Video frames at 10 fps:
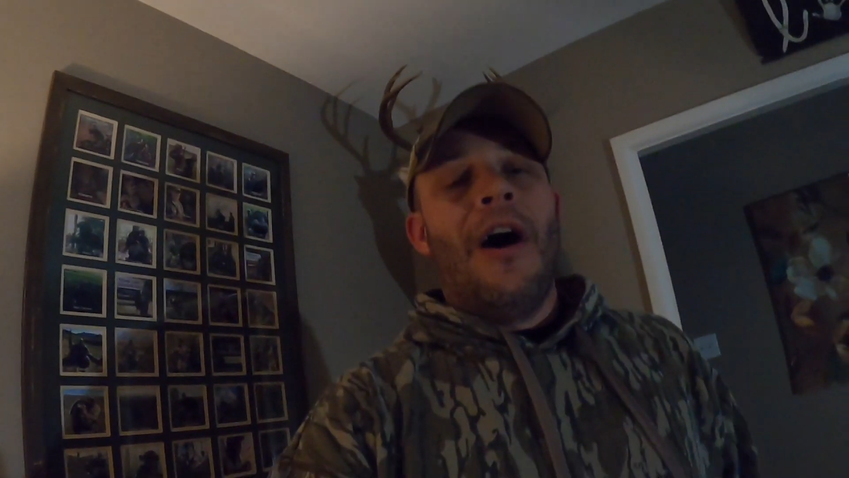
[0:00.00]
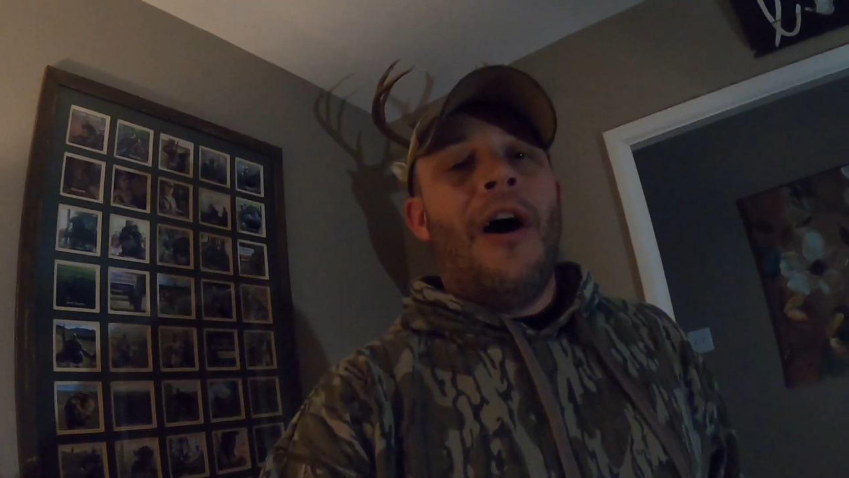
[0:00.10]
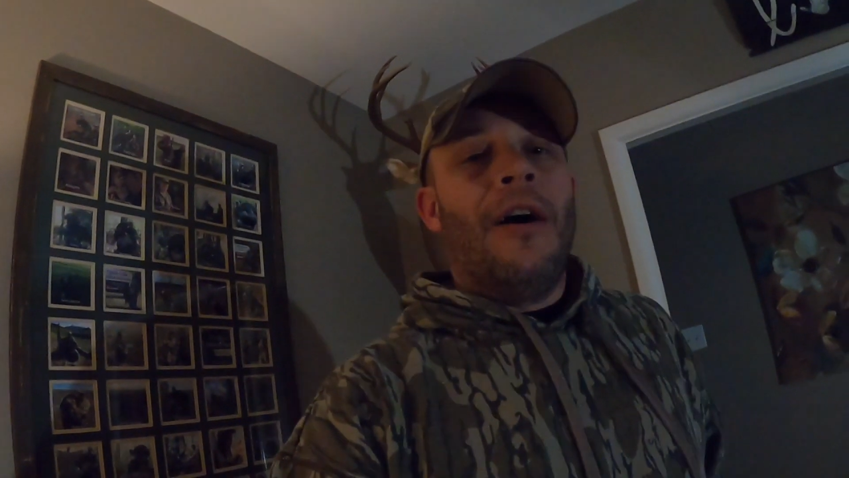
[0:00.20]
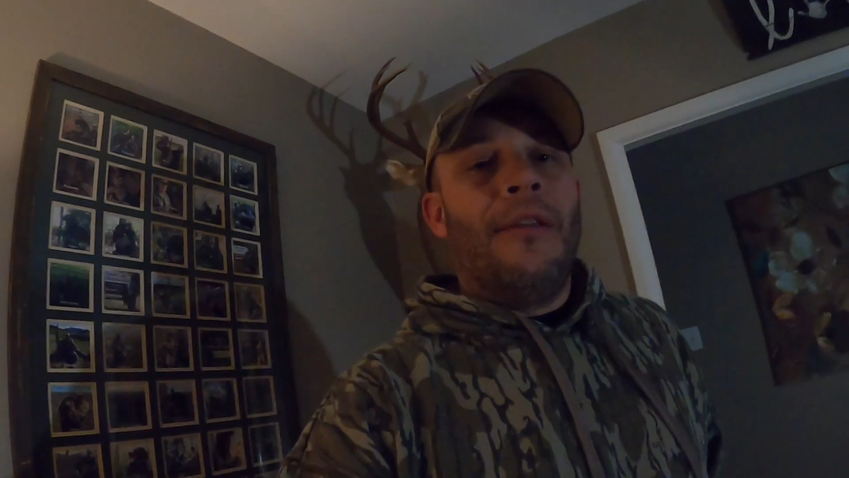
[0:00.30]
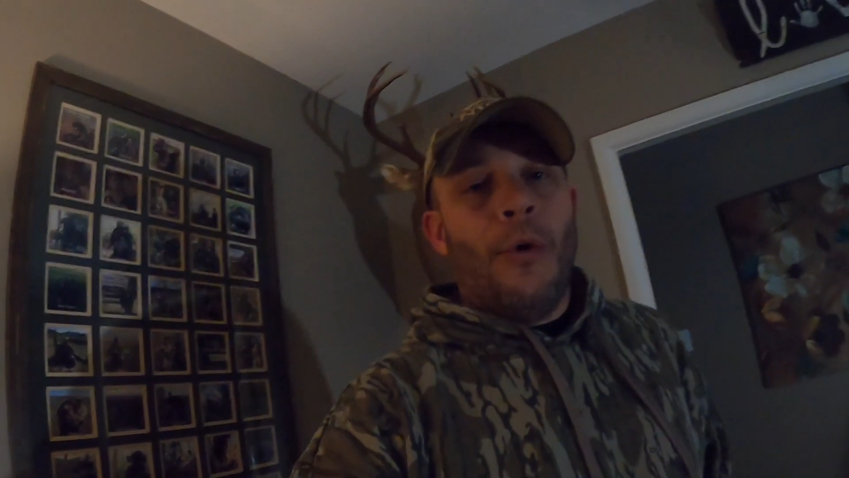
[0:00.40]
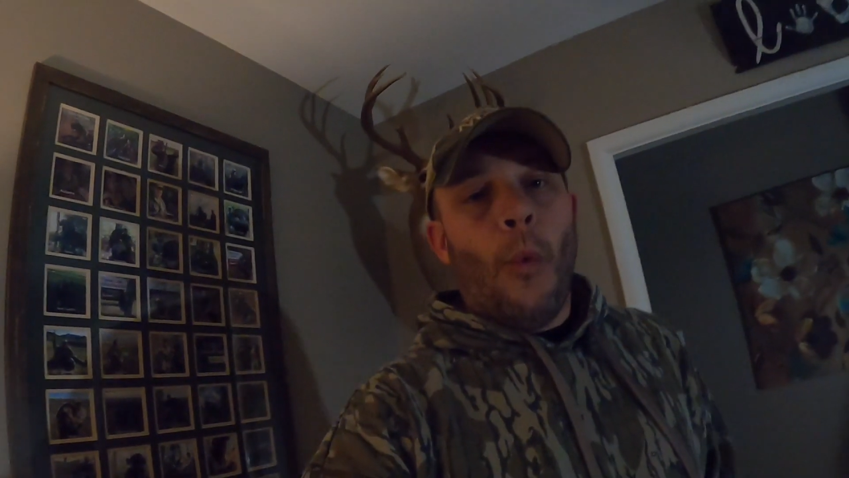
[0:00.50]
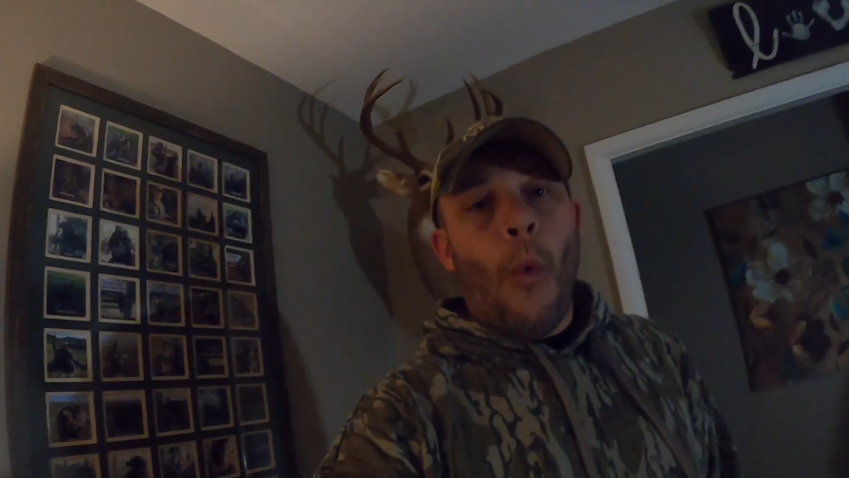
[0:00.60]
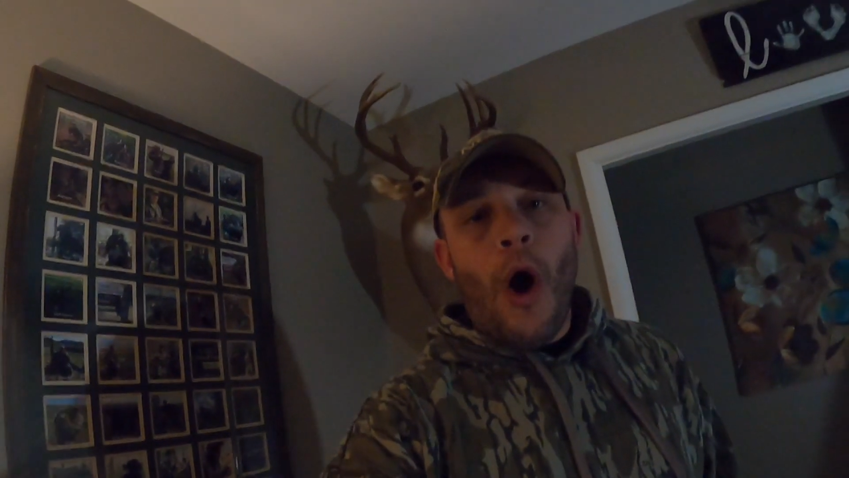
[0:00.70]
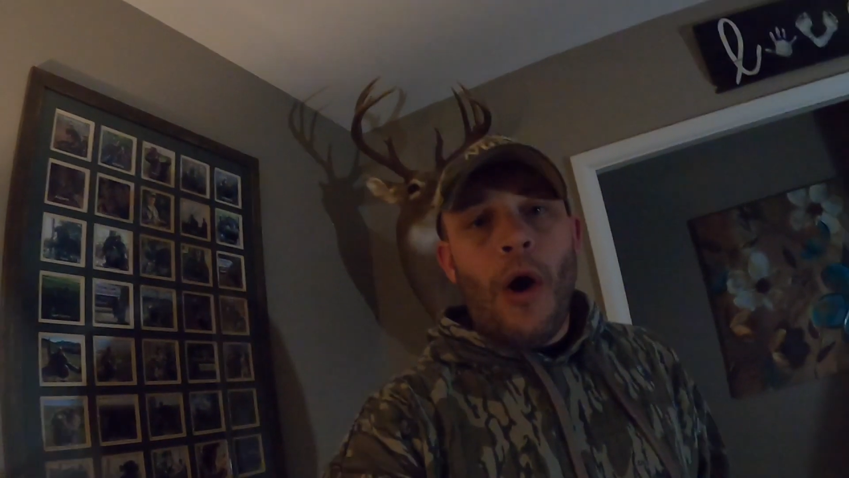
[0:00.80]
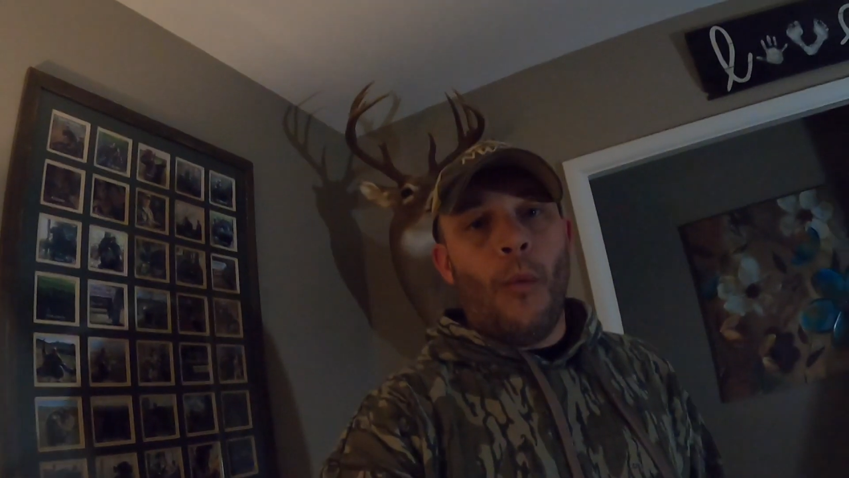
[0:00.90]
all the
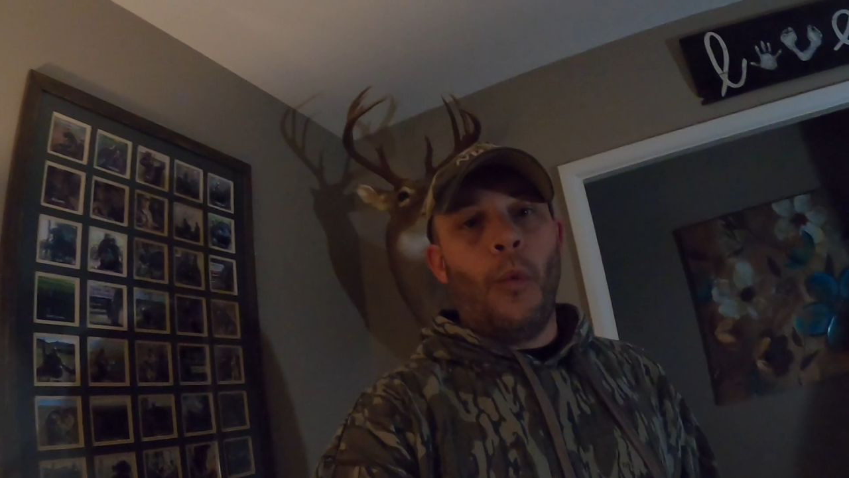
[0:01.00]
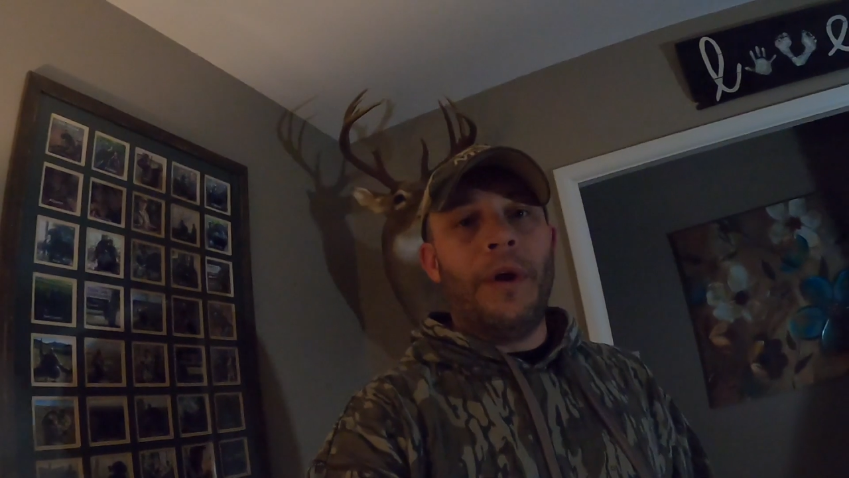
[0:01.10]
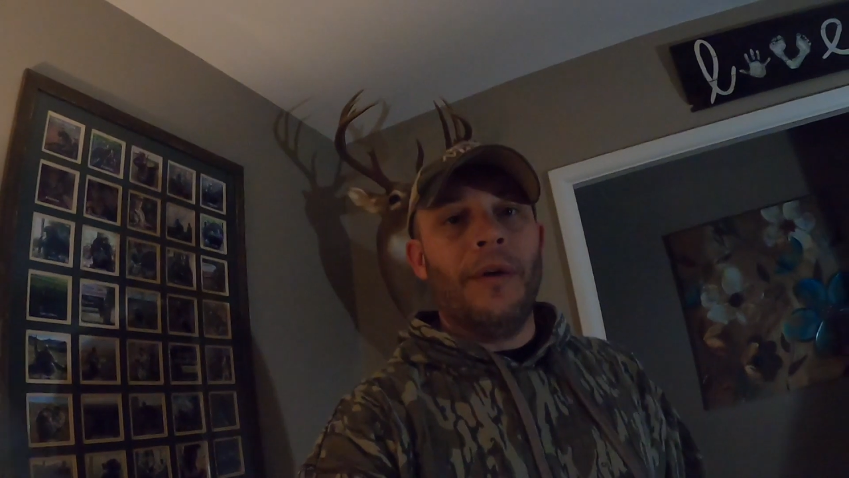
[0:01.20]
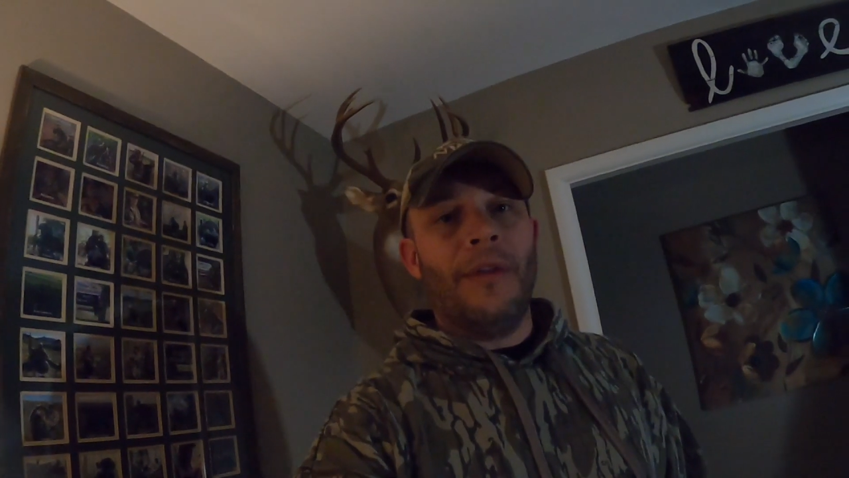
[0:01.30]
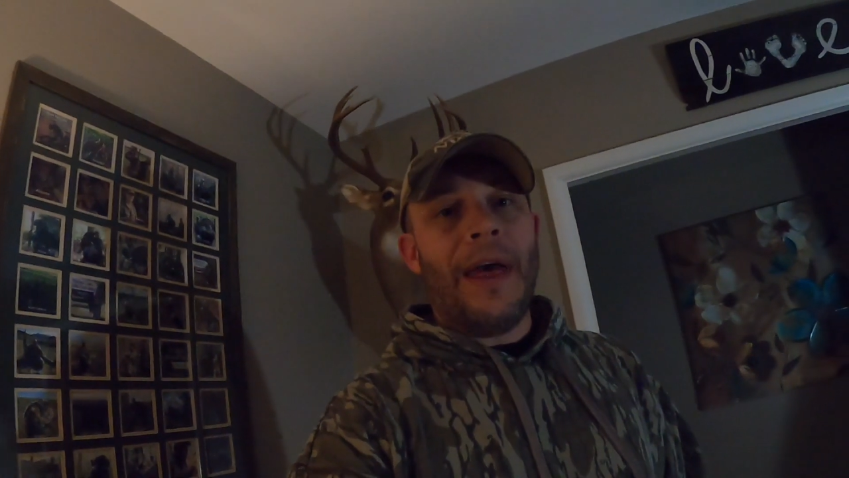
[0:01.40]
what will